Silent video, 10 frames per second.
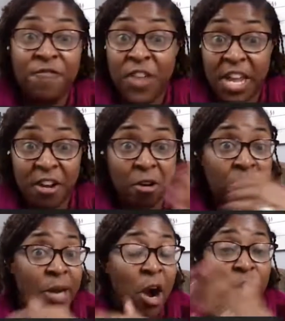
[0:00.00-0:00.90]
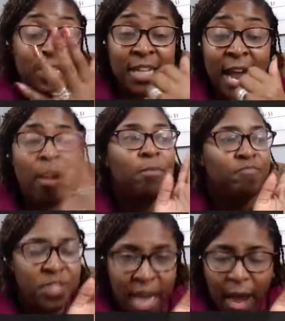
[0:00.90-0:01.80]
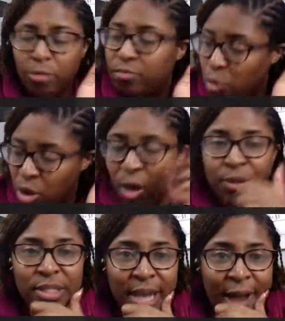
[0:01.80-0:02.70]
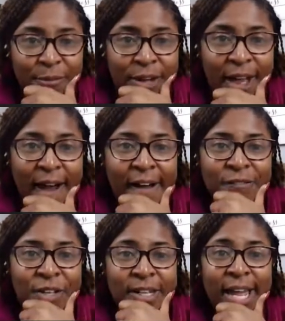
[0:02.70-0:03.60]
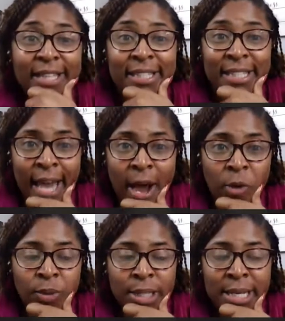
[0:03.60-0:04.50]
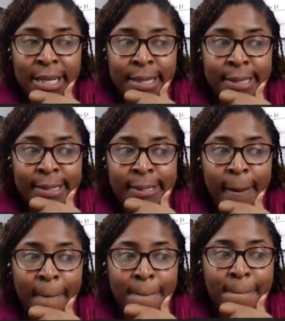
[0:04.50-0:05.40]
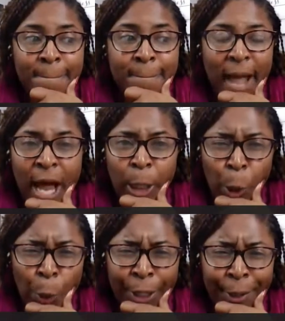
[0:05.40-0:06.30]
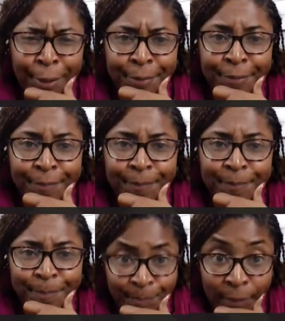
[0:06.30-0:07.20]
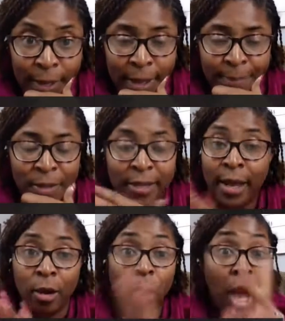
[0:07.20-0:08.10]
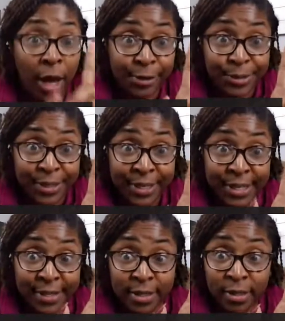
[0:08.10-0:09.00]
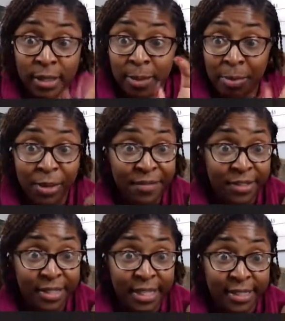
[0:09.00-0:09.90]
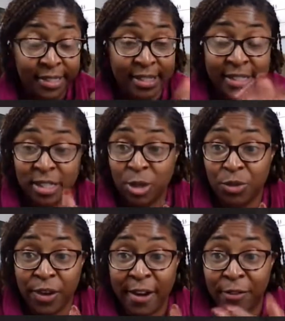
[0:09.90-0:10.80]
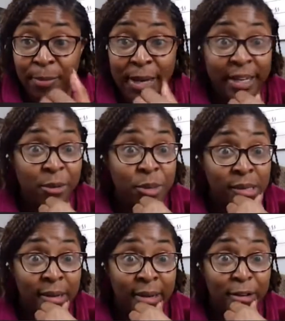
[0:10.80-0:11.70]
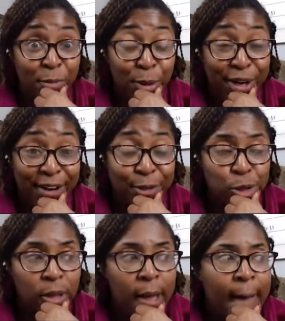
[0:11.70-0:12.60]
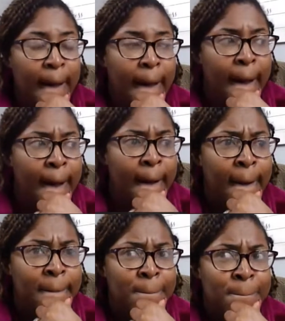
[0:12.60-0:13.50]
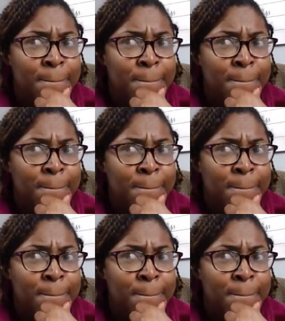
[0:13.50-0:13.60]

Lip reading: fear, doubt. We'll go with doubt. I feel like doubt is a lawyer. Okay. Now, understand this. Let me preface this because this goes for everybody who's in need of prayers. I